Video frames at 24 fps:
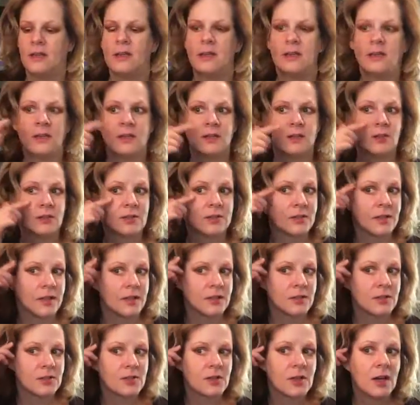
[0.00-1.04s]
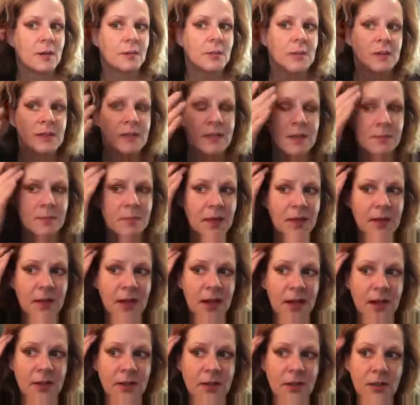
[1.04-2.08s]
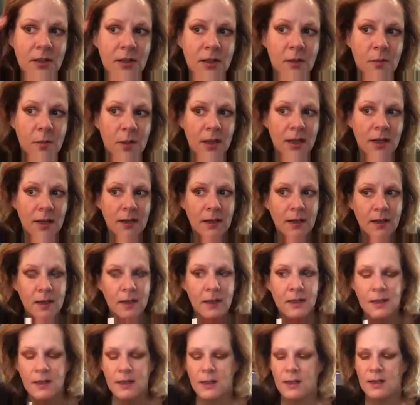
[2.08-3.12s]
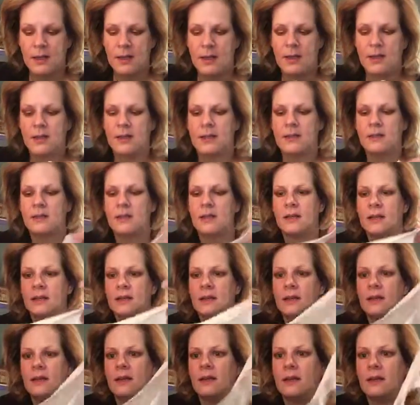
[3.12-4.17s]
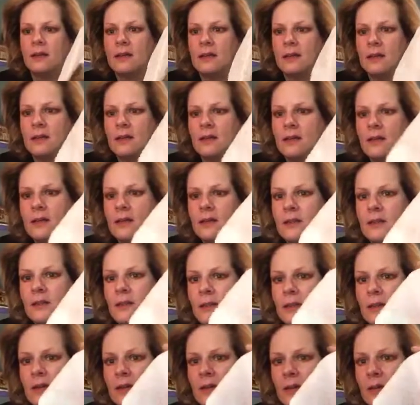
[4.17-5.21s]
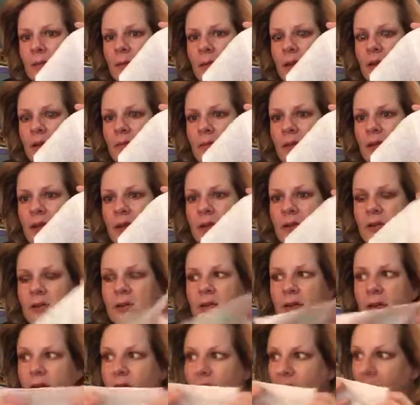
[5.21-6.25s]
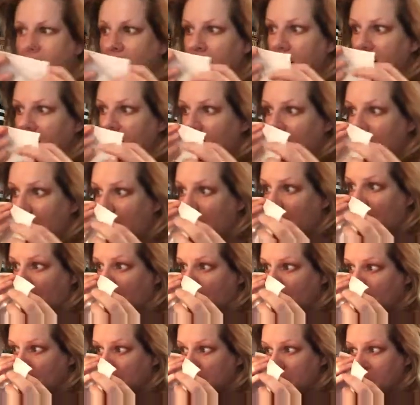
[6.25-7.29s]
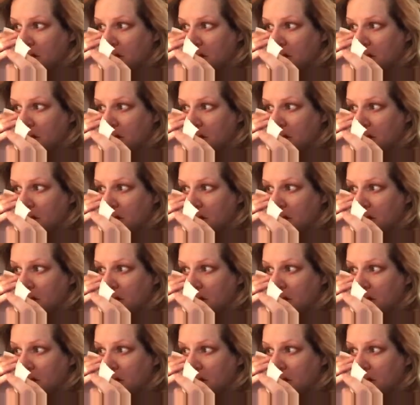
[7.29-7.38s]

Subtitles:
And that just kind of sharpens up that edge a little bit and gets anything, you know, that might have been underneath there out.